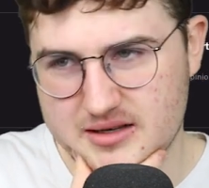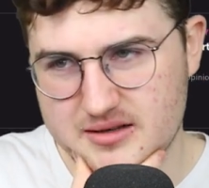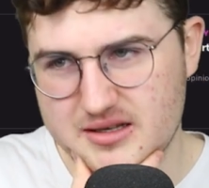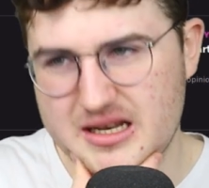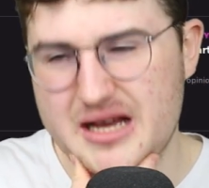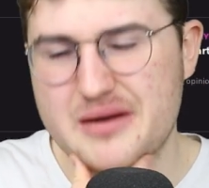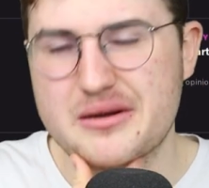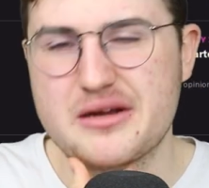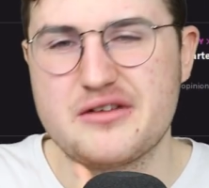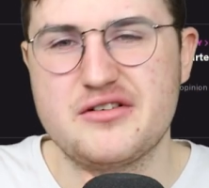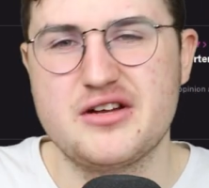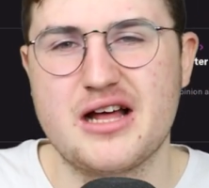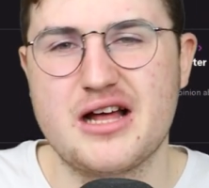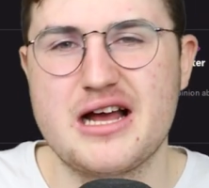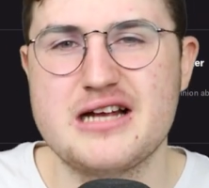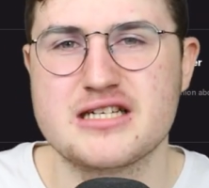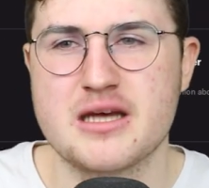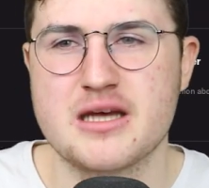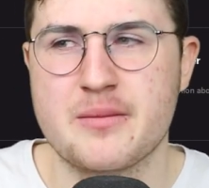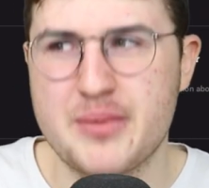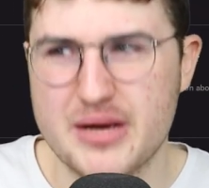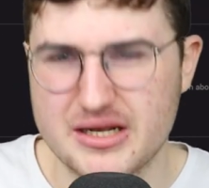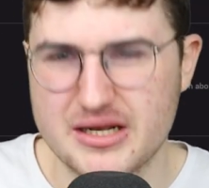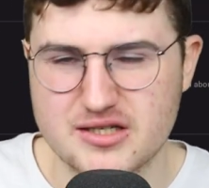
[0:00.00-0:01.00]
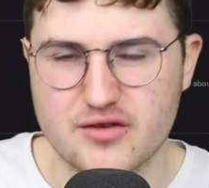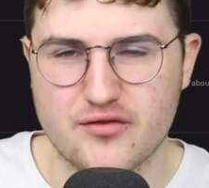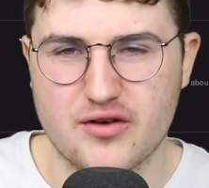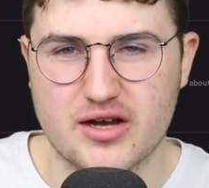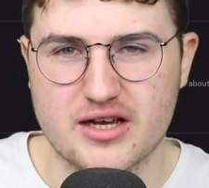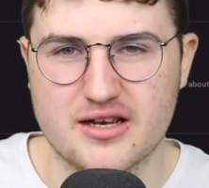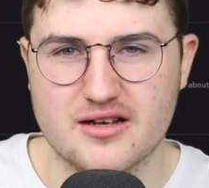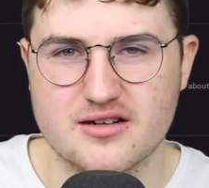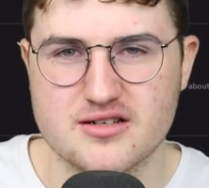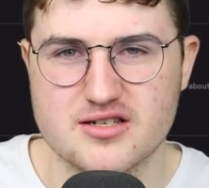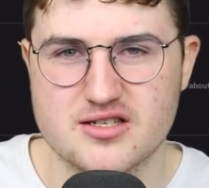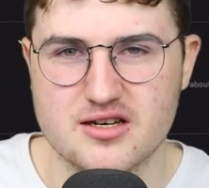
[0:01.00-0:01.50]
now I realise, a bit of a
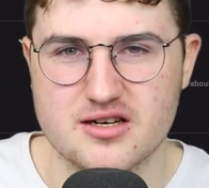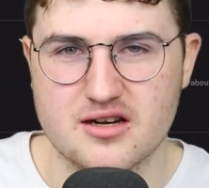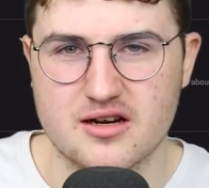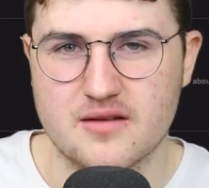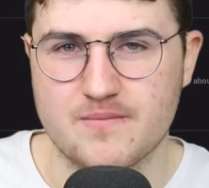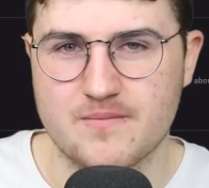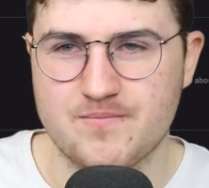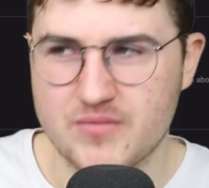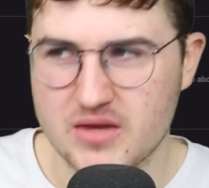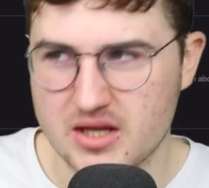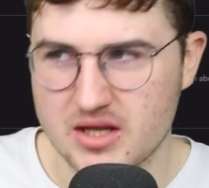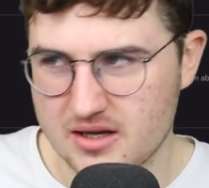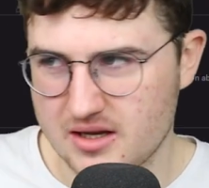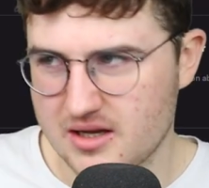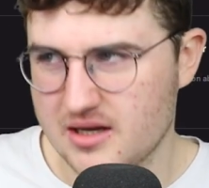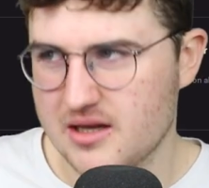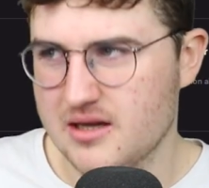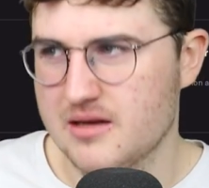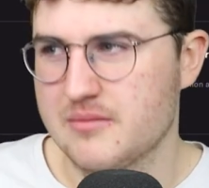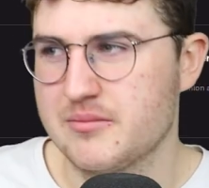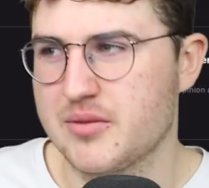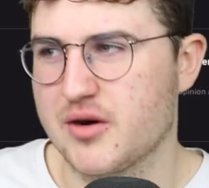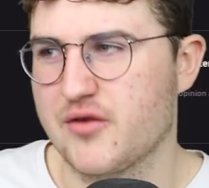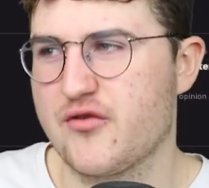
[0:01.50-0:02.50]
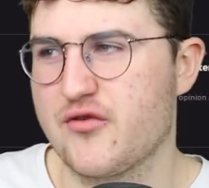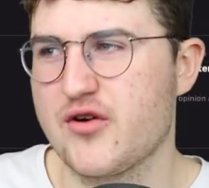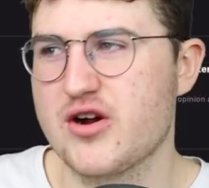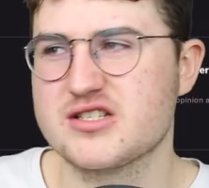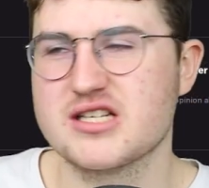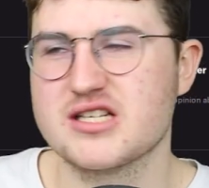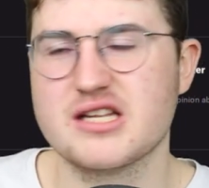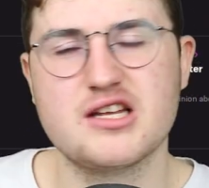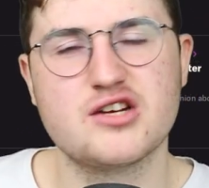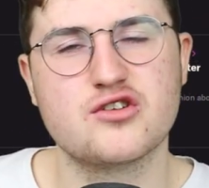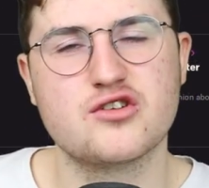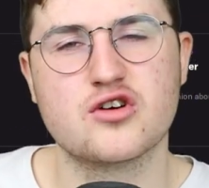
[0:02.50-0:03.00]
concern. But
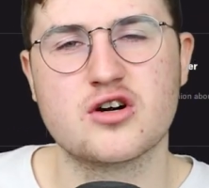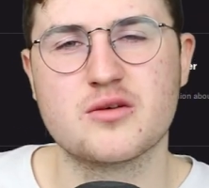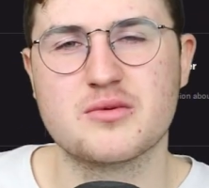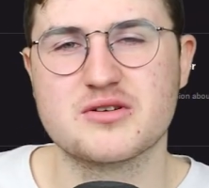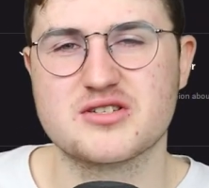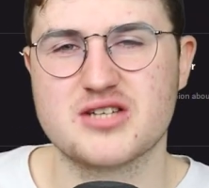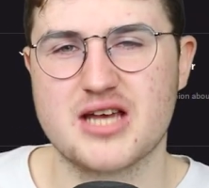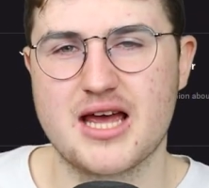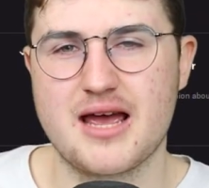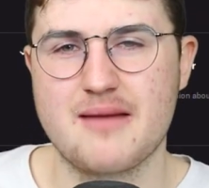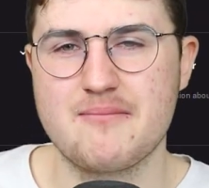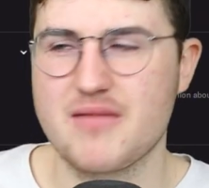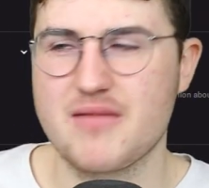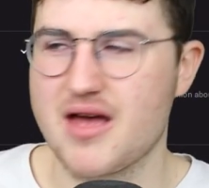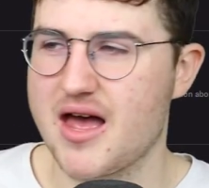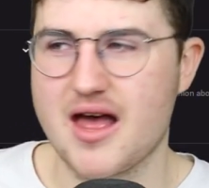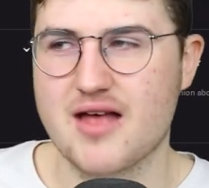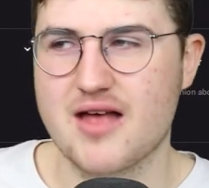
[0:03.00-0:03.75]
first in the door was him.